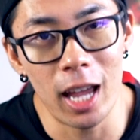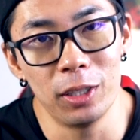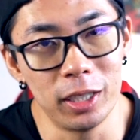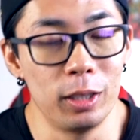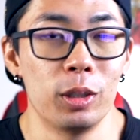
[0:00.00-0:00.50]

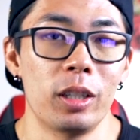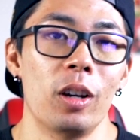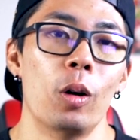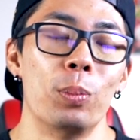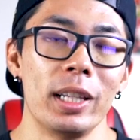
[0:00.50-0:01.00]
handles and
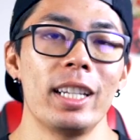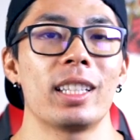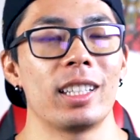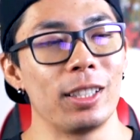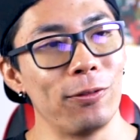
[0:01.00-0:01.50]

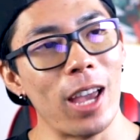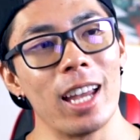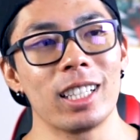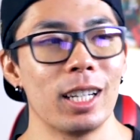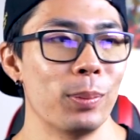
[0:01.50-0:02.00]
obliques and his
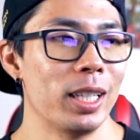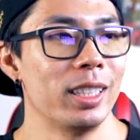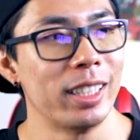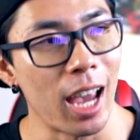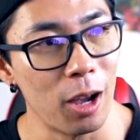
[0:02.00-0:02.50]
fat
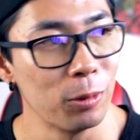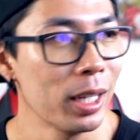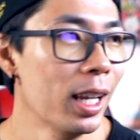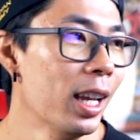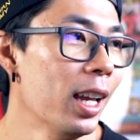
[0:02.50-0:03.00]
coming
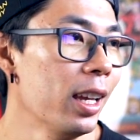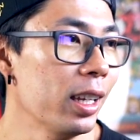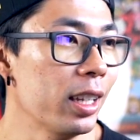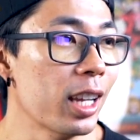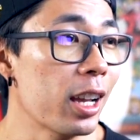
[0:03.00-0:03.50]
down.
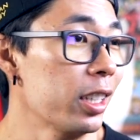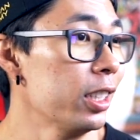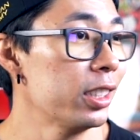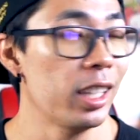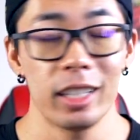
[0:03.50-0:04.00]
And yeah,
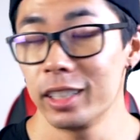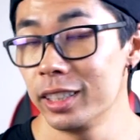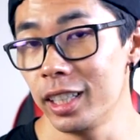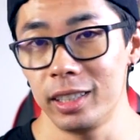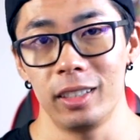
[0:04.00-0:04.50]
he's staying
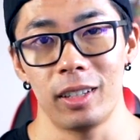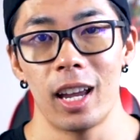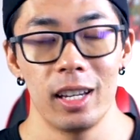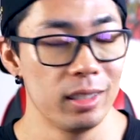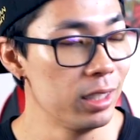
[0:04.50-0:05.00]
consistent
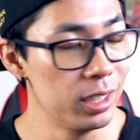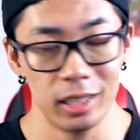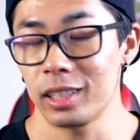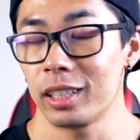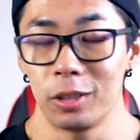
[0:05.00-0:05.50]
and he's
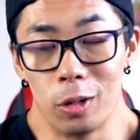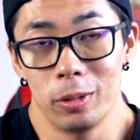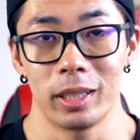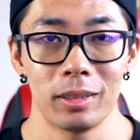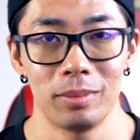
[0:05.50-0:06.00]
just
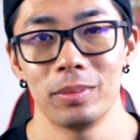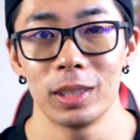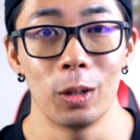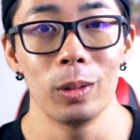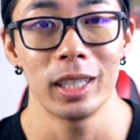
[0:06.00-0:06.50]
going.
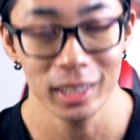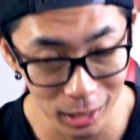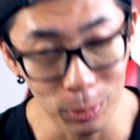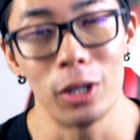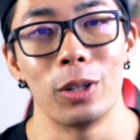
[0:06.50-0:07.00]
So let's
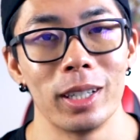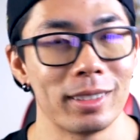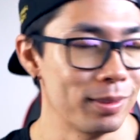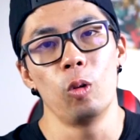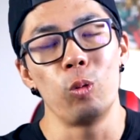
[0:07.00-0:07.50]
keep on
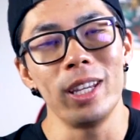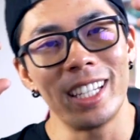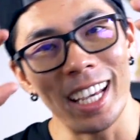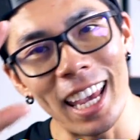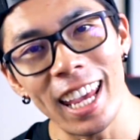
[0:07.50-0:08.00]
going.
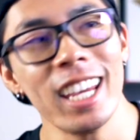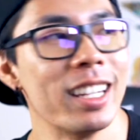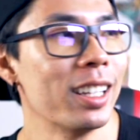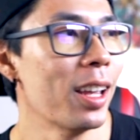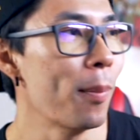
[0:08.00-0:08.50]
Week
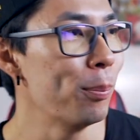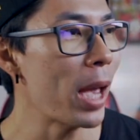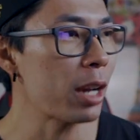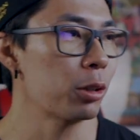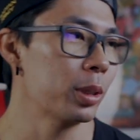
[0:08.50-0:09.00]
8
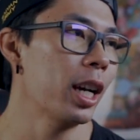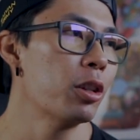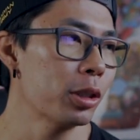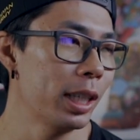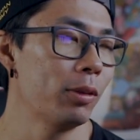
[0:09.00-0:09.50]
macros:
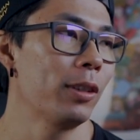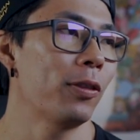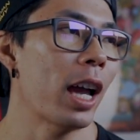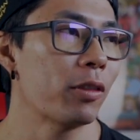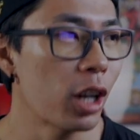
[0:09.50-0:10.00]

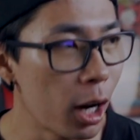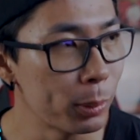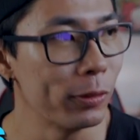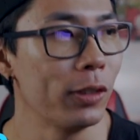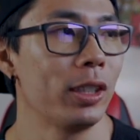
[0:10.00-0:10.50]
175
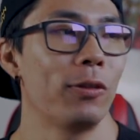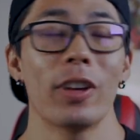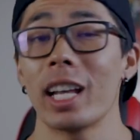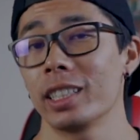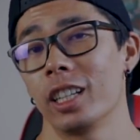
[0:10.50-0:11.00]
carbs, 50
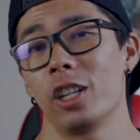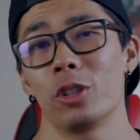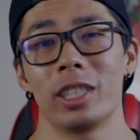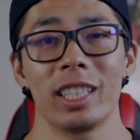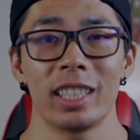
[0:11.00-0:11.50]
fats,
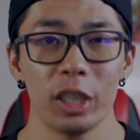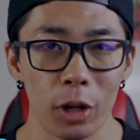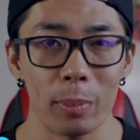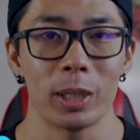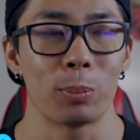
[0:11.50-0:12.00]
160
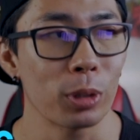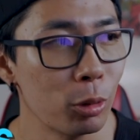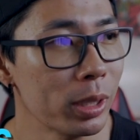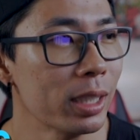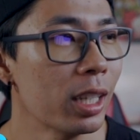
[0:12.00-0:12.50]
grams of
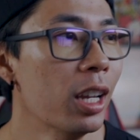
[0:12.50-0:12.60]
proteins.